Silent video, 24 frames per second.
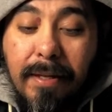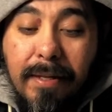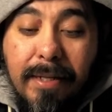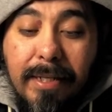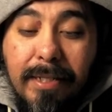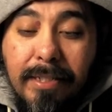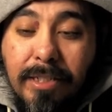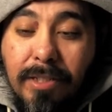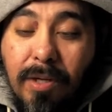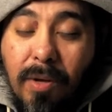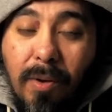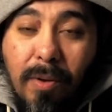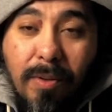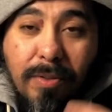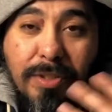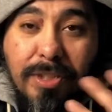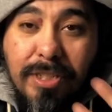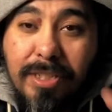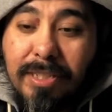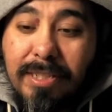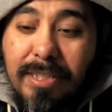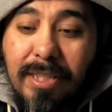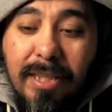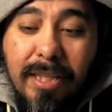it's all
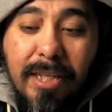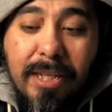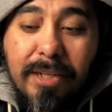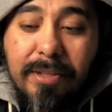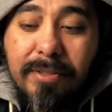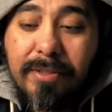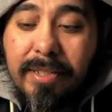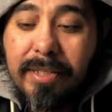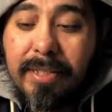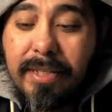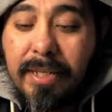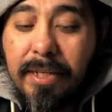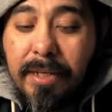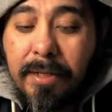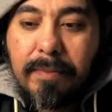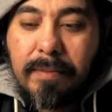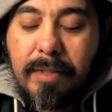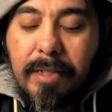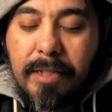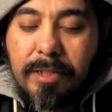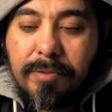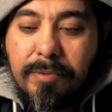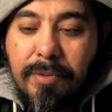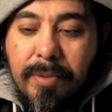just lingering there.
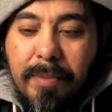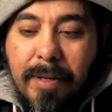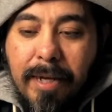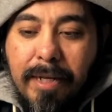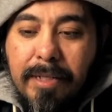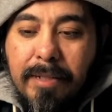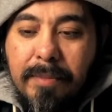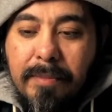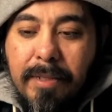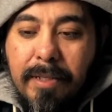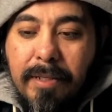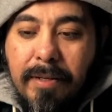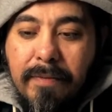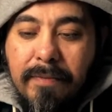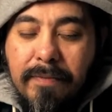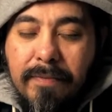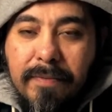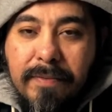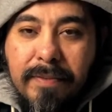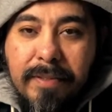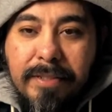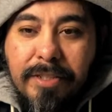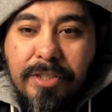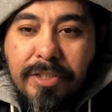It's reminding me of
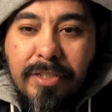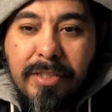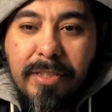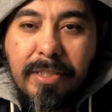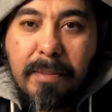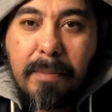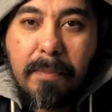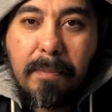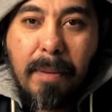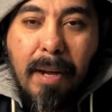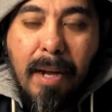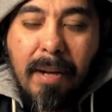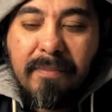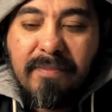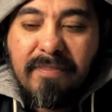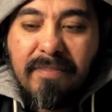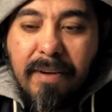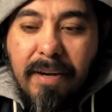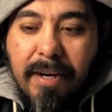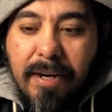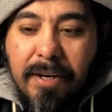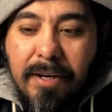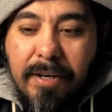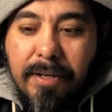just a
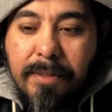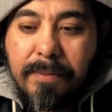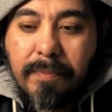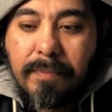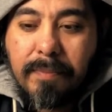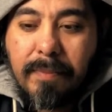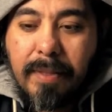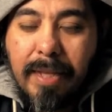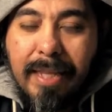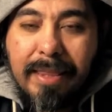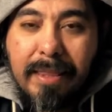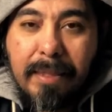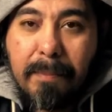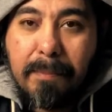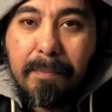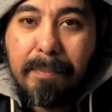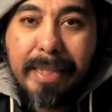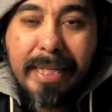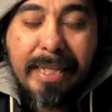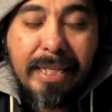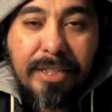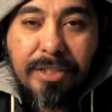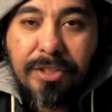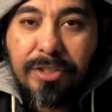bonfire at the
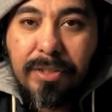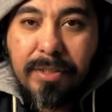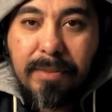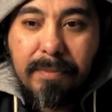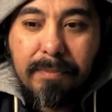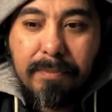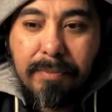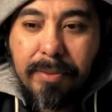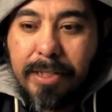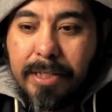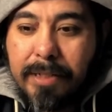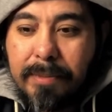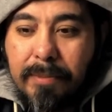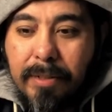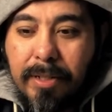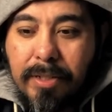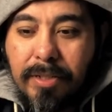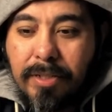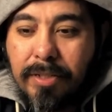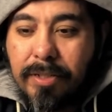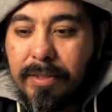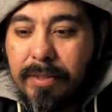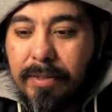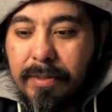beach, pretty
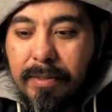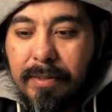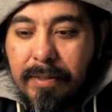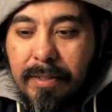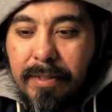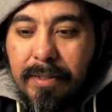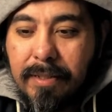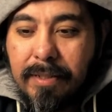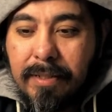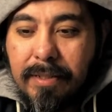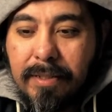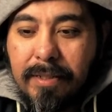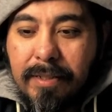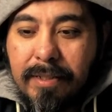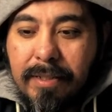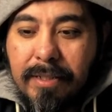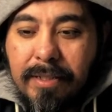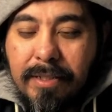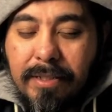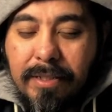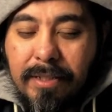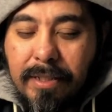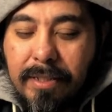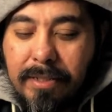much.
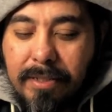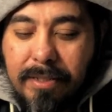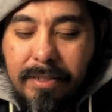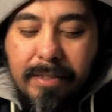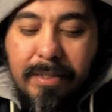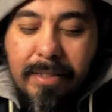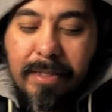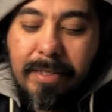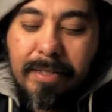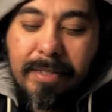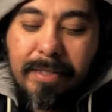It's, it's,